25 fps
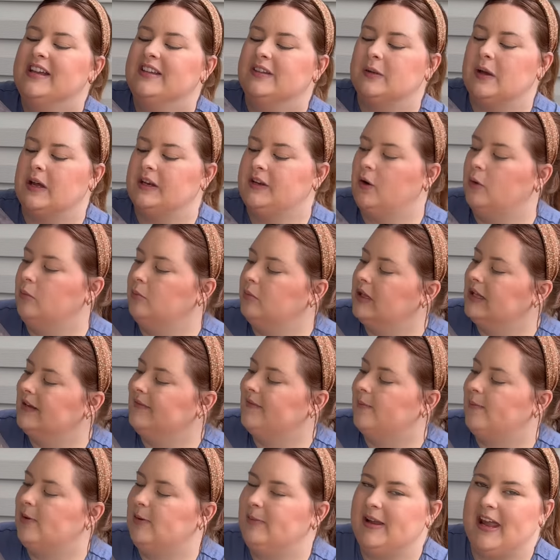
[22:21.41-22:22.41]
So I don't believe
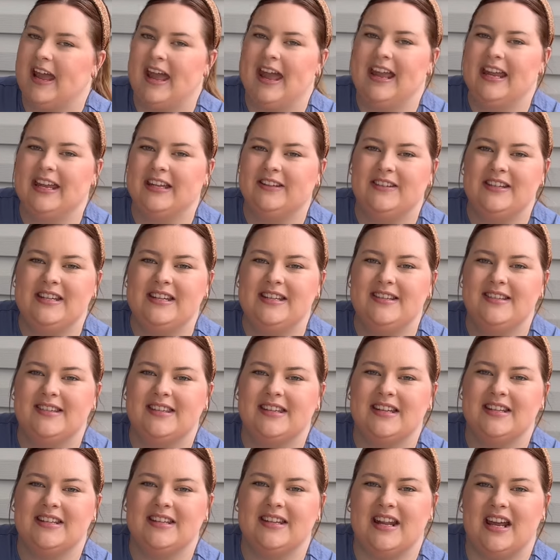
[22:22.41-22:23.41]
I'm going to be hanging these
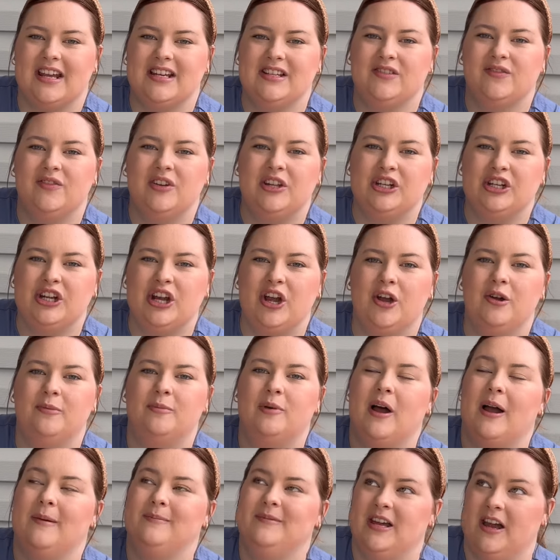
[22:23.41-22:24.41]
in today's video,
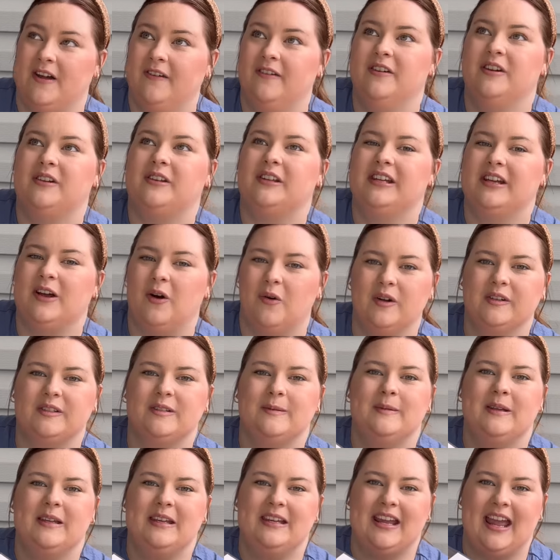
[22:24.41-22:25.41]
but I'm definitely going
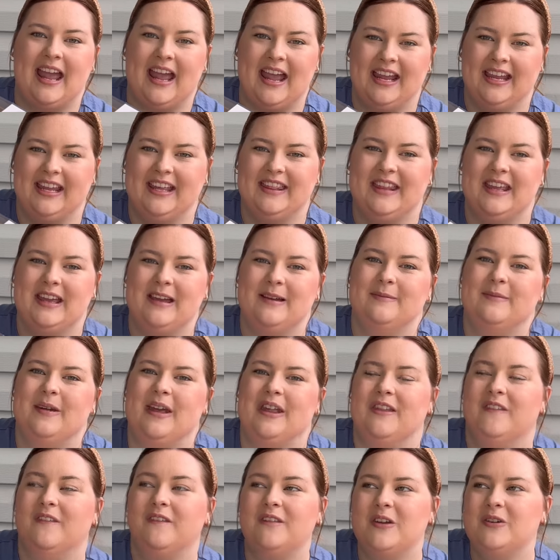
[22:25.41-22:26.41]
to be hanging them
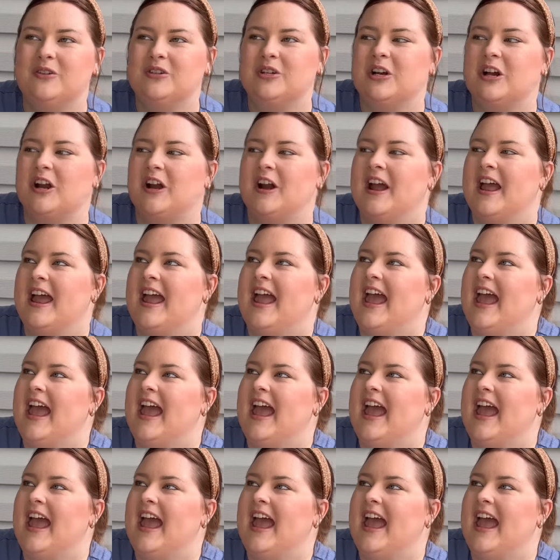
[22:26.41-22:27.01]
in the future.